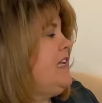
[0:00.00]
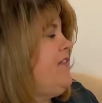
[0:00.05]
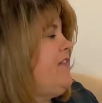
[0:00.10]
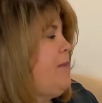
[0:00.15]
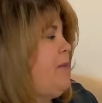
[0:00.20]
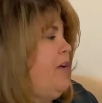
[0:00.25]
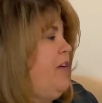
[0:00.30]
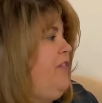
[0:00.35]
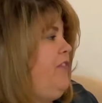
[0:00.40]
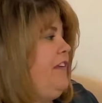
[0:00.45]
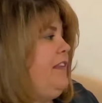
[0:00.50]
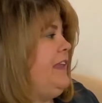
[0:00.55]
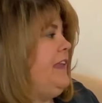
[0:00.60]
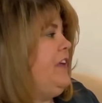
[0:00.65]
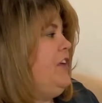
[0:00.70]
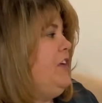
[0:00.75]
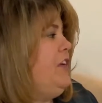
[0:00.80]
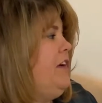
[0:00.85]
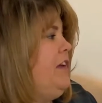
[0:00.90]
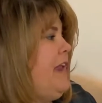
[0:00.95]
a perfectly
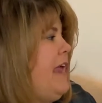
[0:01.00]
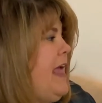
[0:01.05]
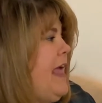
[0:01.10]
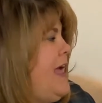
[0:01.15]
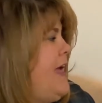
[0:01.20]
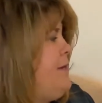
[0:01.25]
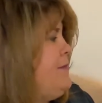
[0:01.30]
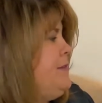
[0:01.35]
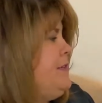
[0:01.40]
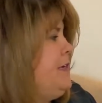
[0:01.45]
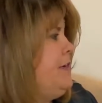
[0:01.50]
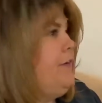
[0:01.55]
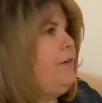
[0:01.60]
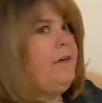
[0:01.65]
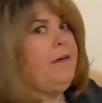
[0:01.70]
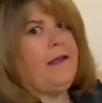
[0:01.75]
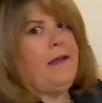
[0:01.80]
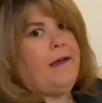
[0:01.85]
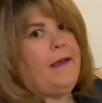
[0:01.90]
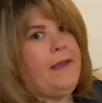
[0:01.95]
good ham dinner
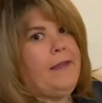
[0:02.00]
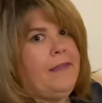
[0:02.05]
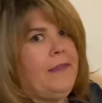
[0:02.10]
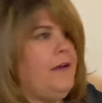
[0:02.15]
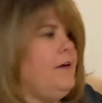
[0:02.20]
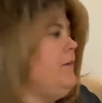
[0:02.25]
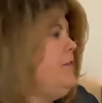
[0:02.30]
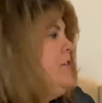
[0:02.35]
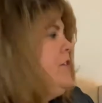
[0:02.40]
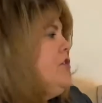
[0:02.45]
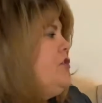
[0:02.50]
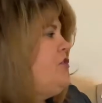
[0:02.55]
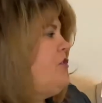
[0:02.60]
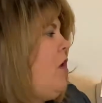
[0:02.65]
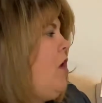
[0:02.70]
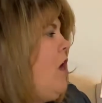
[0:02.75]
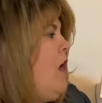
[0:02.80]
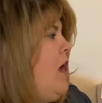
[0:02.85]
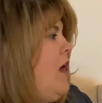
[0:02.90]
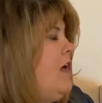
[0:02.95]
lying there in the
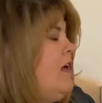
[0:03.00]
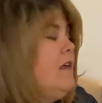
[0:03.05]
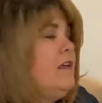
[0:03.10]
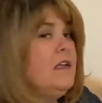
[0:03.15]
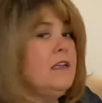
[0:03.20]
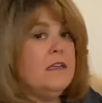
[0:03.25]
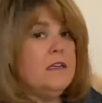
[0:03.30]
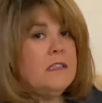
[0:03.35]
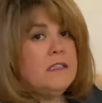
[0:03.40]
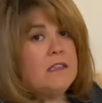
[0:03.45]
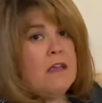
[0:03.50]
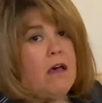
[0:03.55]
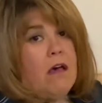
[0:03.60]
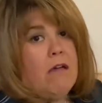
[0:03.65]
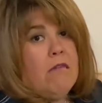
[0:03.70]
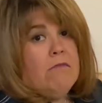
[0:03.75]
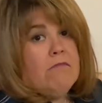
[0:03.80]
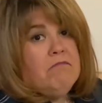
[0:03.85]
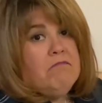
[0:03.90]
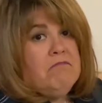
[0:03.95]
straw, so
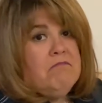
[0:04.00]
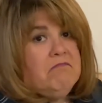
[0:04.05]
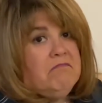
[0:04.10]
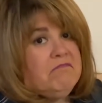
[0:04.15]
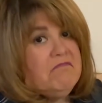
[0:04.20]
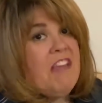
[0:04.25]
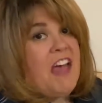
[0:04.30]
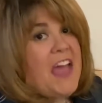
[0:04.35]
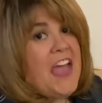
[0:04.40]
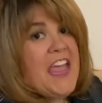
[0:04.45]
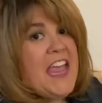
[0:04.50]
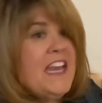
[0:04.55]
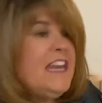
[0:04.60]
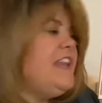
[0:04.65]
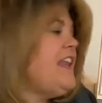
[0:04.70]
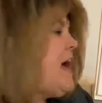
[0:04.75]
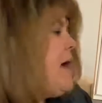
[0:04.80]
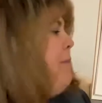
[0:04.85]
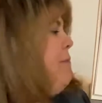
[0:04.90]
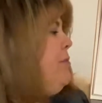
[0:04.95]
I ate it
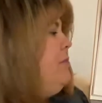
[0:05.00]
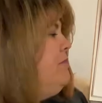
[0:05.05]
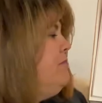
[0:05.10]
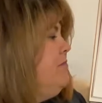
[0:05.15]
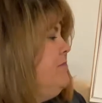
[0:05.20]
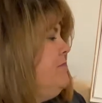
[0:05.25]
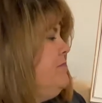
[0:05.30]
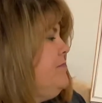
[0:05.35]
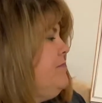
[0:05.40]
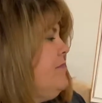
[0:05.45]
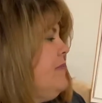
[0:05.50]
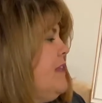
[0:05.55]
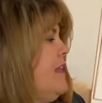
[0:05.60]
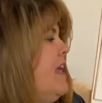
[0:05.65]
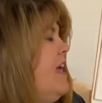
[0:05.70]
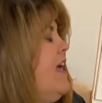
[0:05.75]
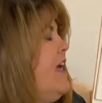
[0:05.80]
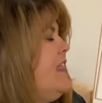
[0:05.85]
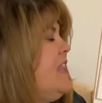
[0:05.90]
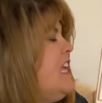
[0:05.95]
up.
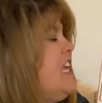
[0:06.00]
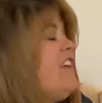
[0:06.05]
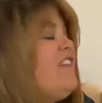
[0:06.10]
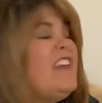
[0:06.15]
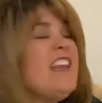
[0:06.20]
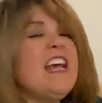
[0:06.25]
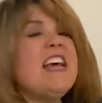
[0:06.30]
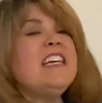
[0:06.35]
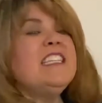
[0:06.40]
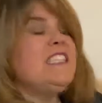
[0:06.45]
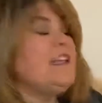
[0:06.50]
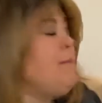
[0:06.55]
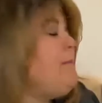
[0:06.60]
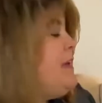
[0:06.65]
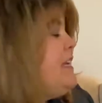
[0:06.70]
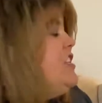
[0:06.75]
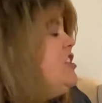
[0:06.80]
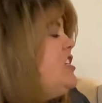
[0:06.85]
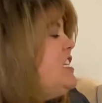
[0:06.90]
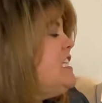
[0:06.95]
Think of it as a
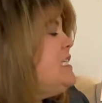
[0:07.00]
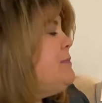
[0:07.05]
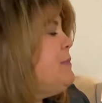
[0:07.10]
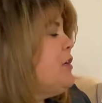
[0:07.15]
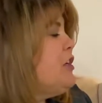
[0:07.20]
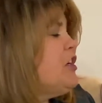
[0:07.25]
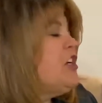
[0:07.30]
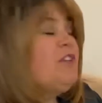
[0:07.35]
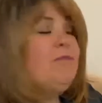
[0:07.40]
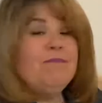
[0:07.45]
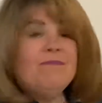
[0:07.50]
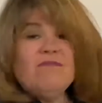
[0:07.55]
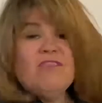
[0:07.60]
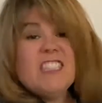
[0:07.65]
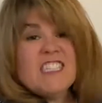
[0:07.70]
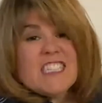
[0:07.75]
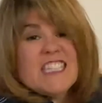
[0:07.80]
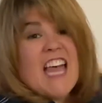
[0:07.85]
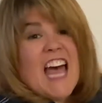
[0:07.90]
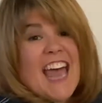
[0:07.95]
big cheeseburger
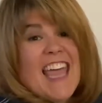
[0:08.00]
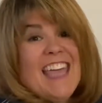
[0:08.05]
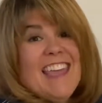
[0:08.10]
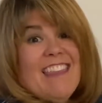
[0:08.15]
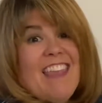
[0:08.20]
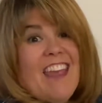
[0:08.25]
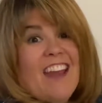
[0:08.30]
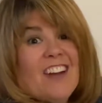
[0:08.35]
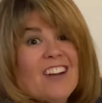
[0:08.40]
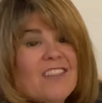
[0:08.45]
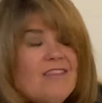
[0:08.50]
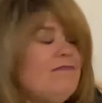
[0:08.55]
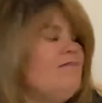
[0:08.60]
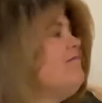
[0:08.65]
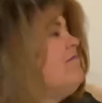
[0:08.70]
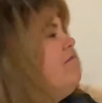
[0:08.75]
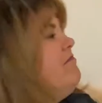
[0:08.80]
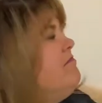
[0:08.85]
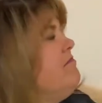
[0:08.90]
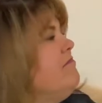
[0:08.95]
just lying there.
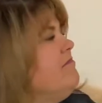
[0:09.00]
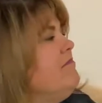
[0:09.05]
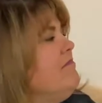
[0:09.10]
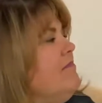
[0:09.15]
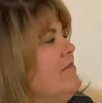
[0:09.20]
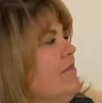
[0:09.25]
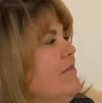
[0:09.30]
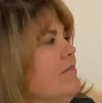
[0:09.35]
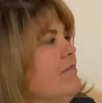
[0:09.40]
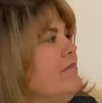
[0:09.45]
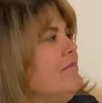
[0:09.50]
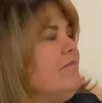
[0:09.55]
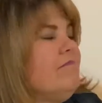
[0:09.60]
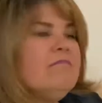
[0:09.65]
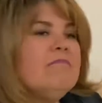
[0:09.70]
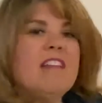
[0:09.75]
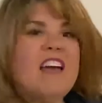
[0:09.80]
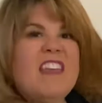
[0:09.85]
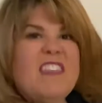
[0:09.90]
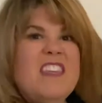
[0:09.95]

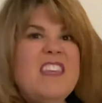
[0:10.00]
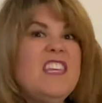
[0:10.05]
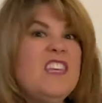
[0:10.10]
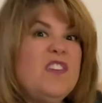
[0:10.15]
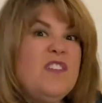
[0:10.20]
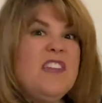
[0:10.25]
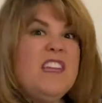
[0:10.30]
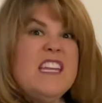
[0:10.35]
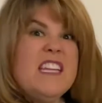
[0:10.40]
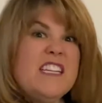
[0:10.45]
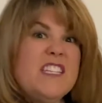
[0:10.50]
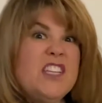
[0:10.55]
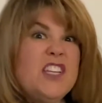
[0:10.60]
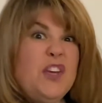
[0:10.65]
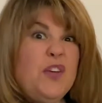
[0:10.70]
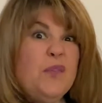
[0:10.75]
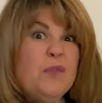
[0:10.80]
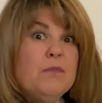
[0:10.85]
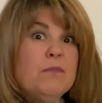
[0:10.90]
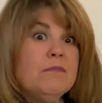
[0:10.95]
I think you'd eat it
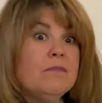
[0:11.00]
too.